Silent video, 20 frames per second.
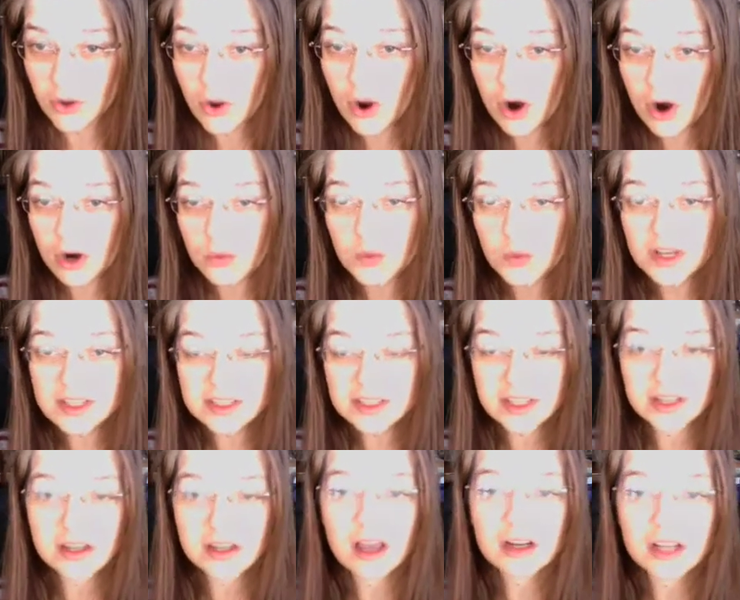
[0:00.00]
Or was it
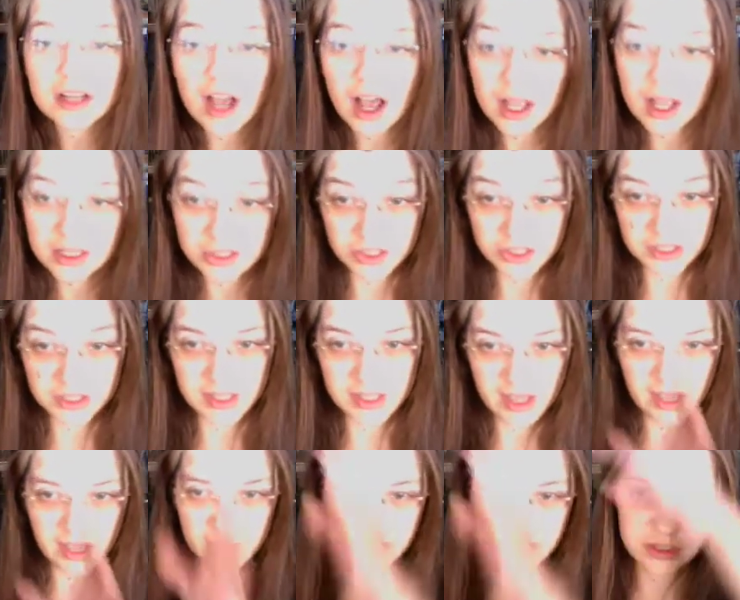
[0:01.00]
an unconscious
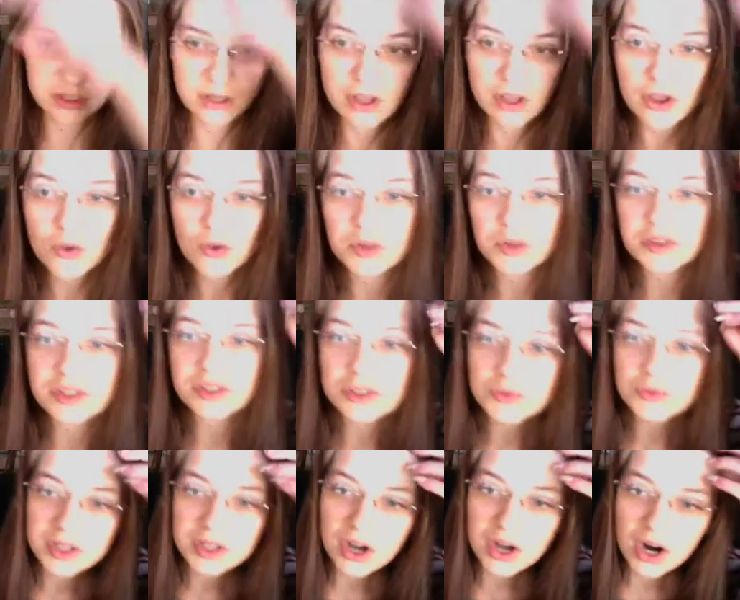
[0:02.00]
action with
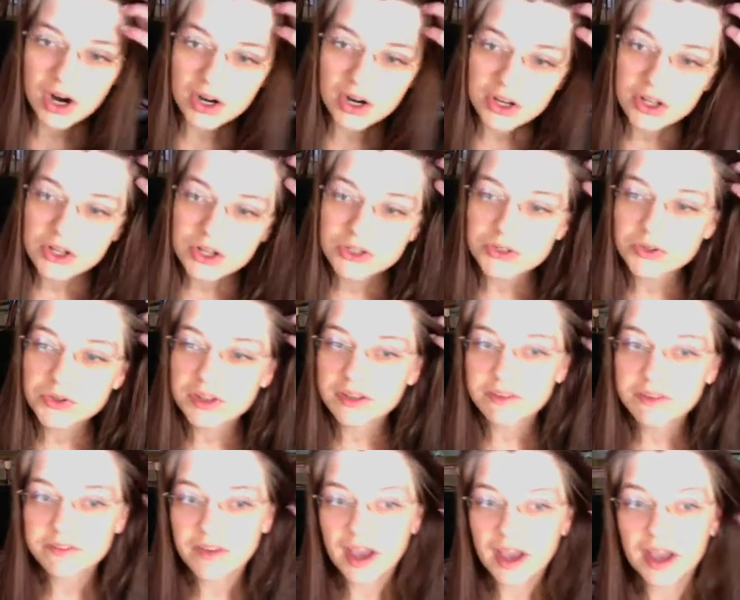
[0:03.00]
disregard to the
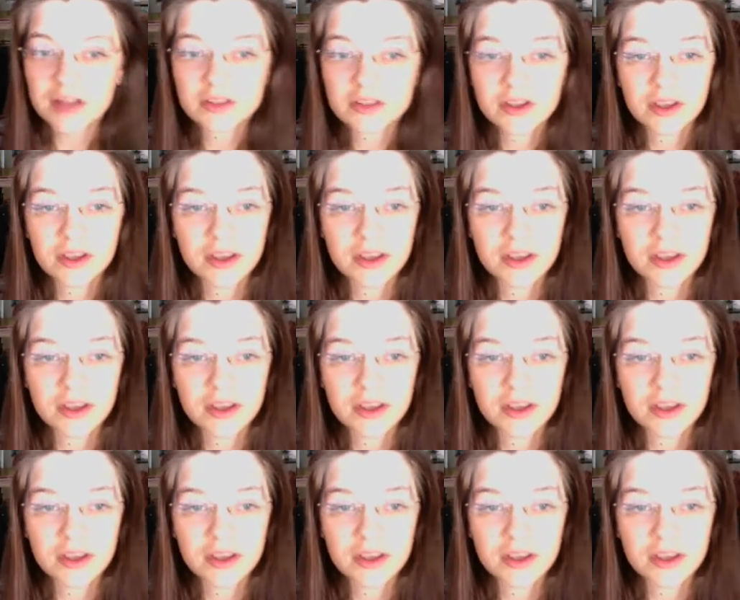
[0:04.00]
effect